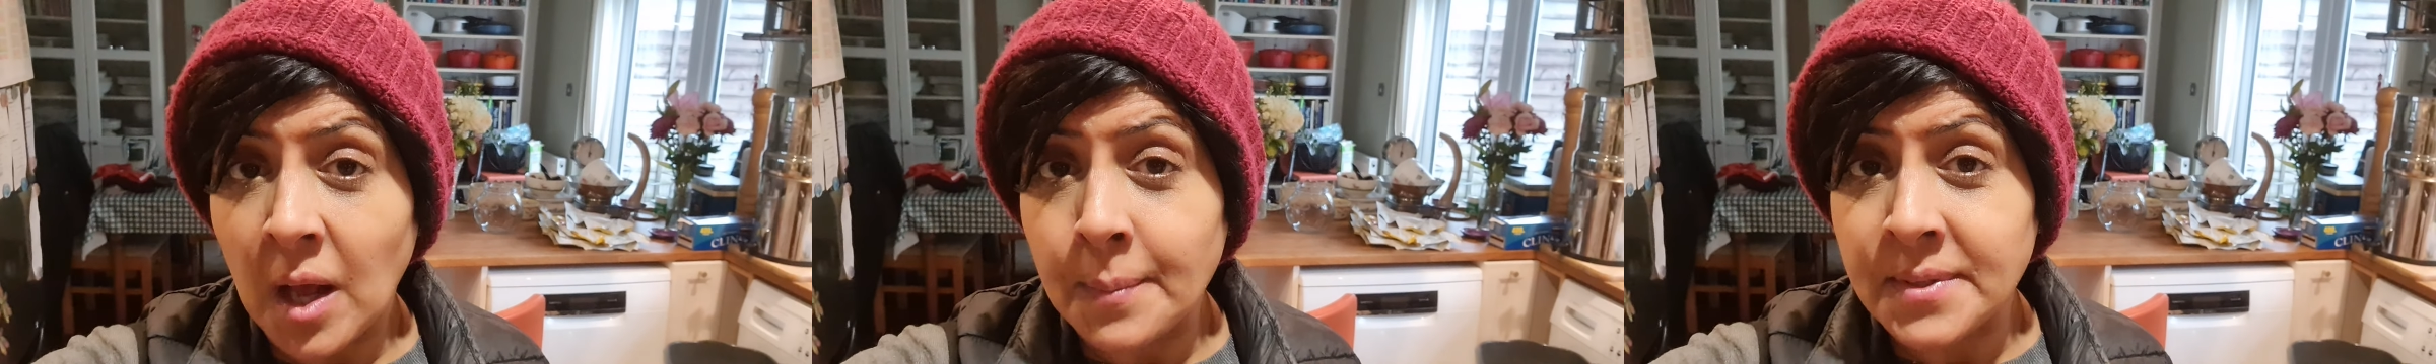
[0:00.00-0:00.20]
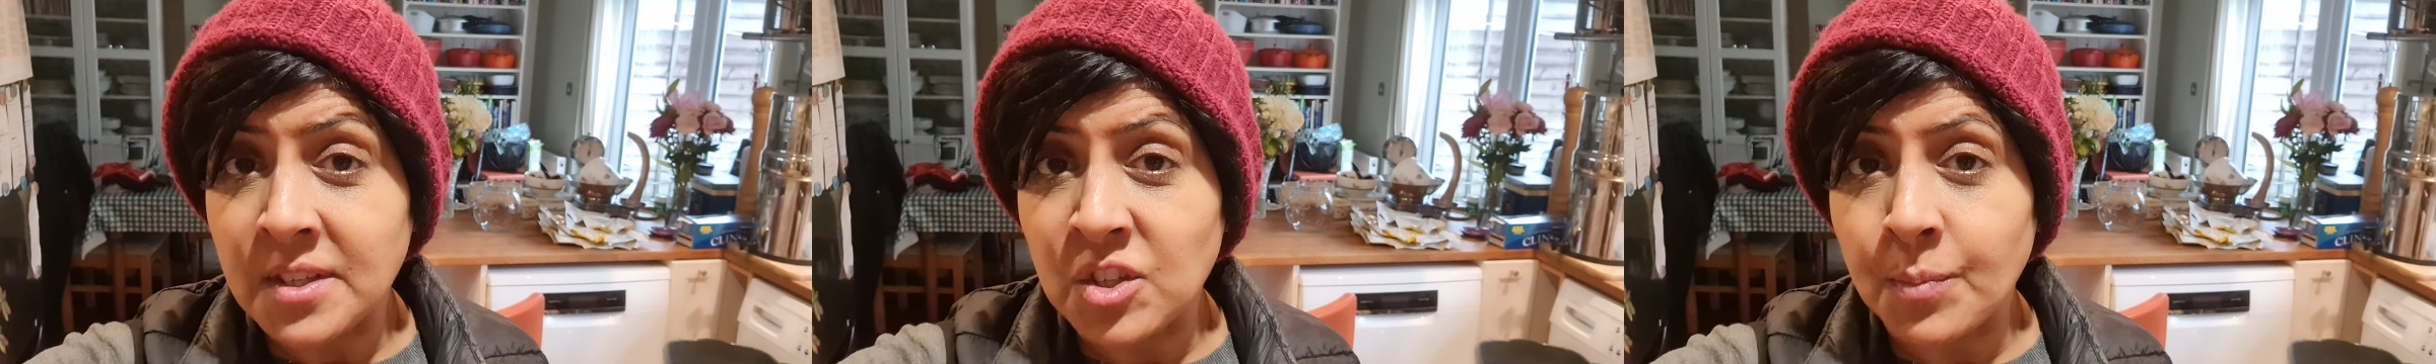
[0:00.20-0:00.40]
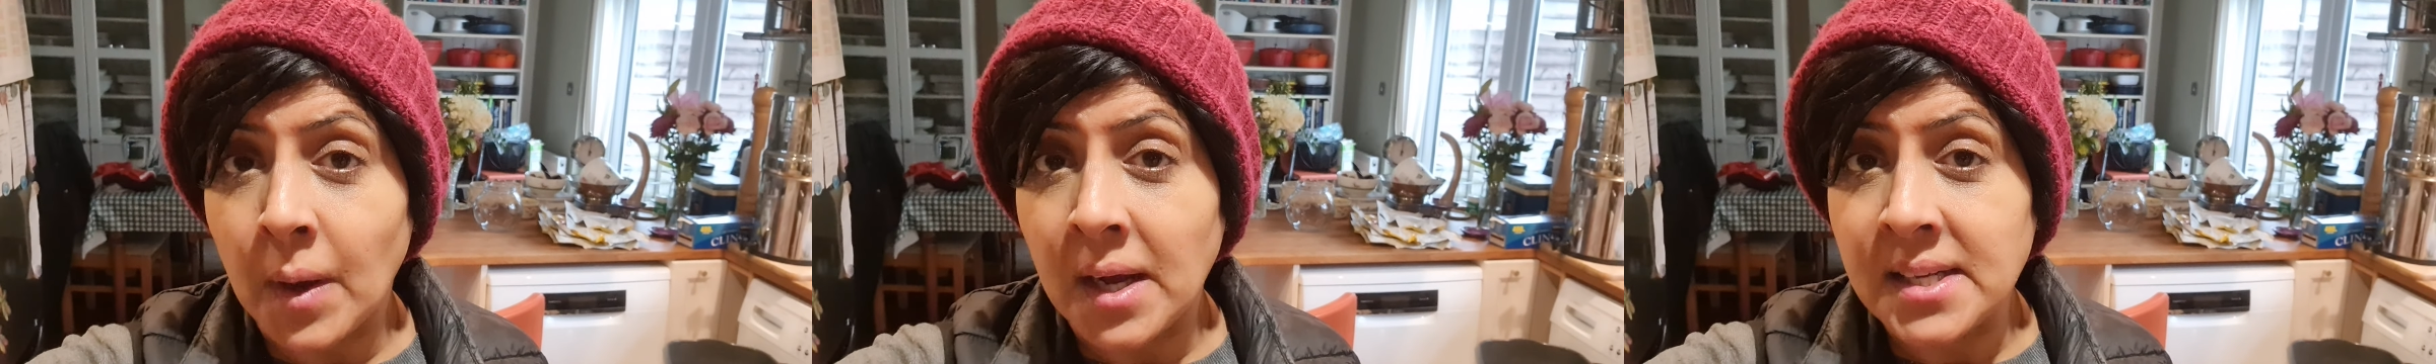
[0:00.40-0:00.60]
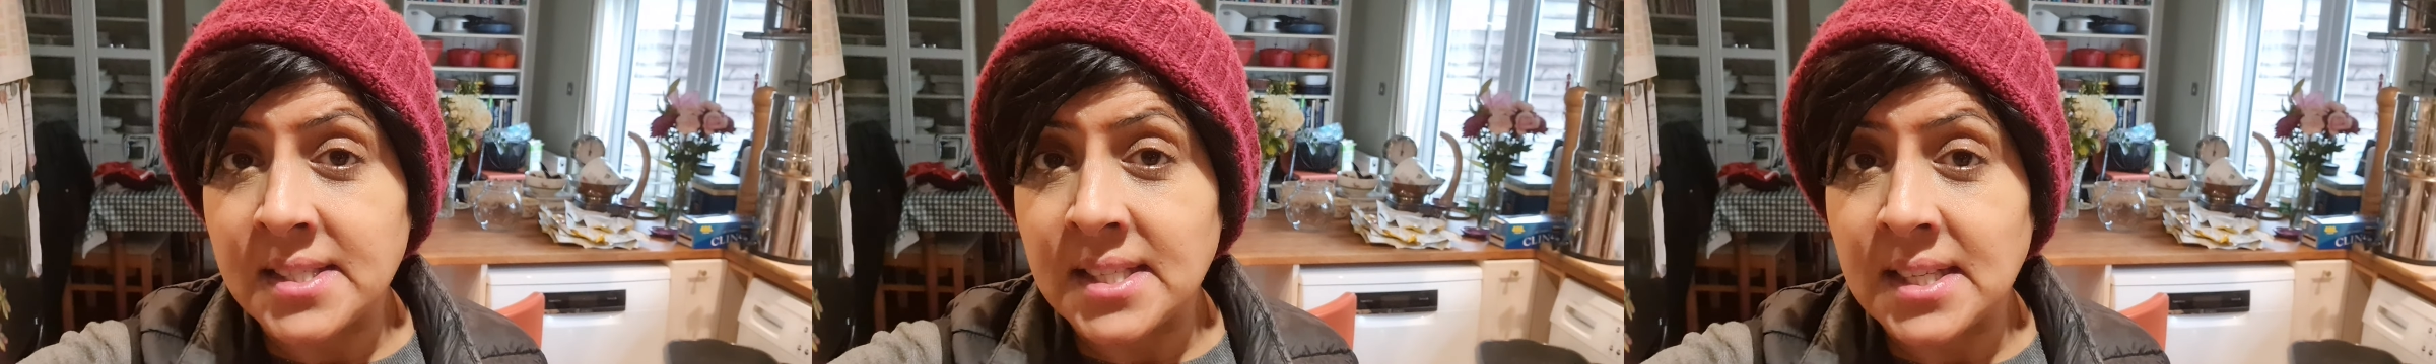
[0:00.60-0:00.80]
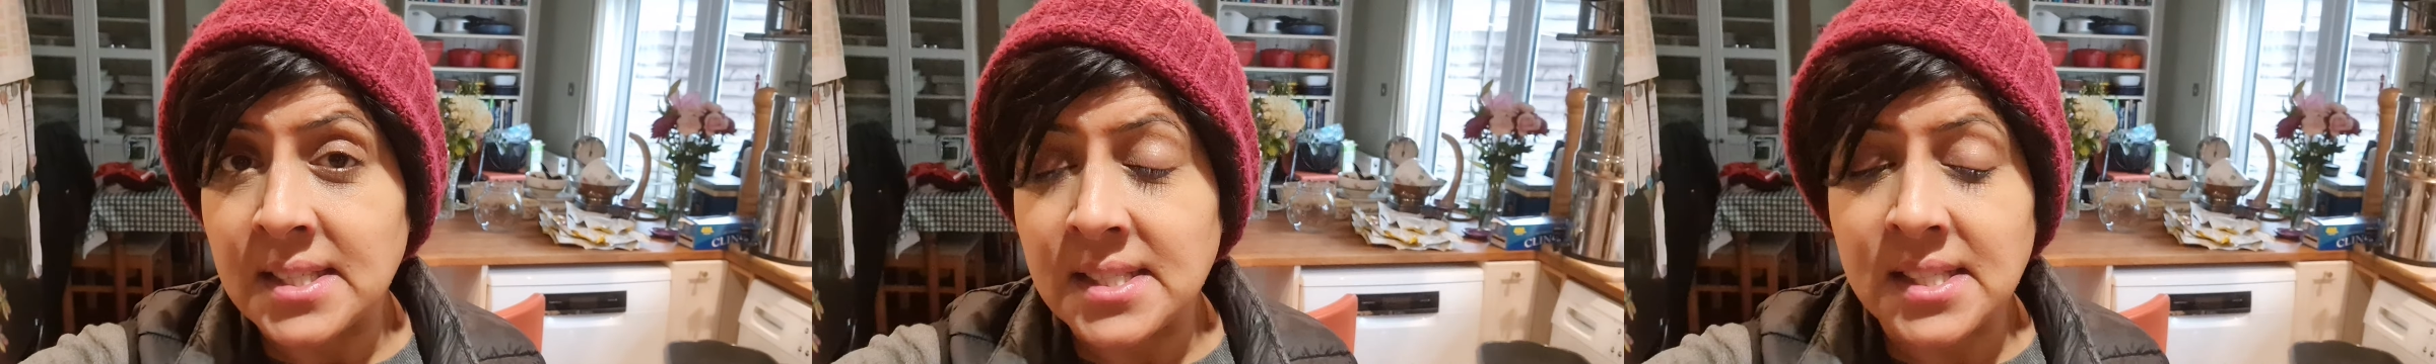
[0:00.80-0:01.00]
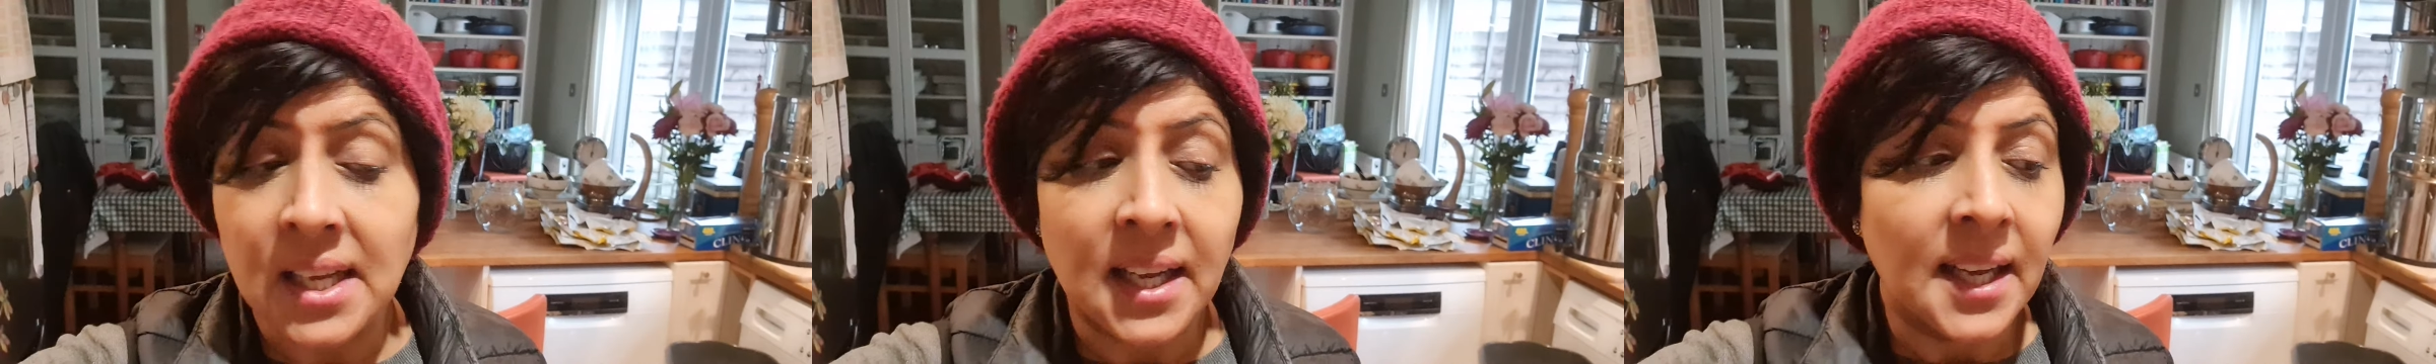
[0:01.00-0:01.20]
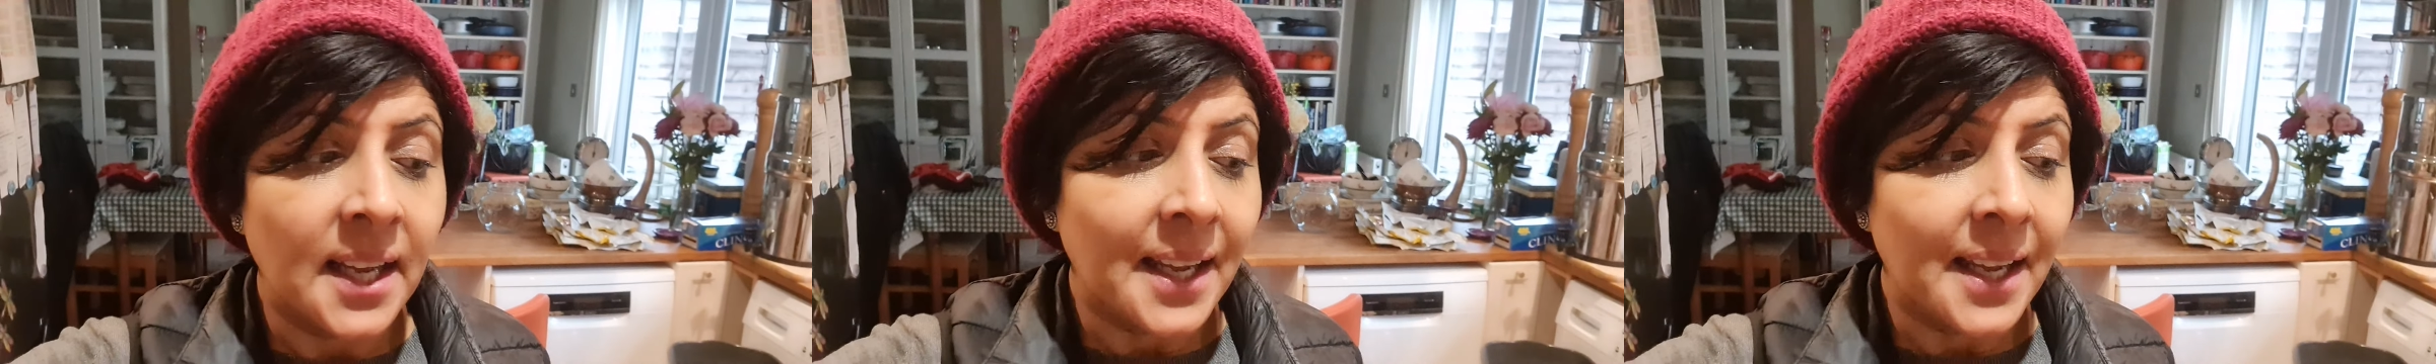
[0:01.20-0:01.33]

herbs and spices,